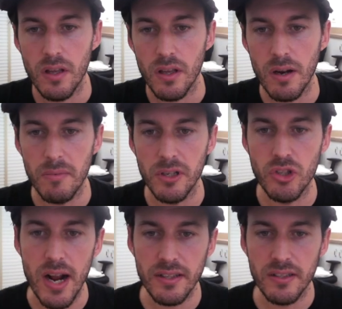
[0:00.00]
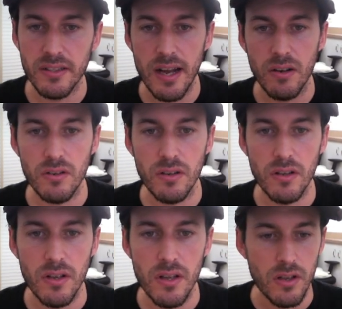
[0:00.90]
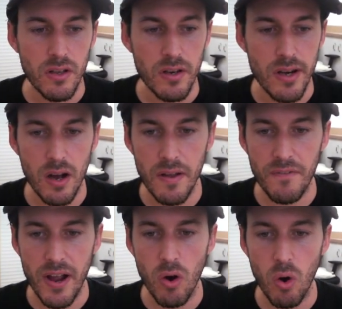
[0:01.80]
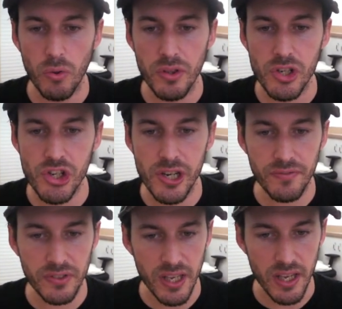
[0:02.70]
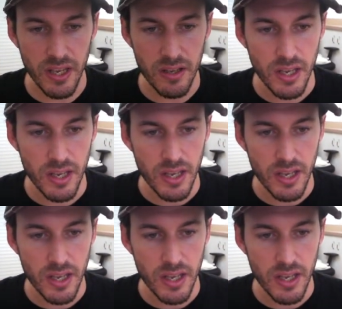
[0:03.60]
I'm going to drag this out. Now, if I hold the Shift key,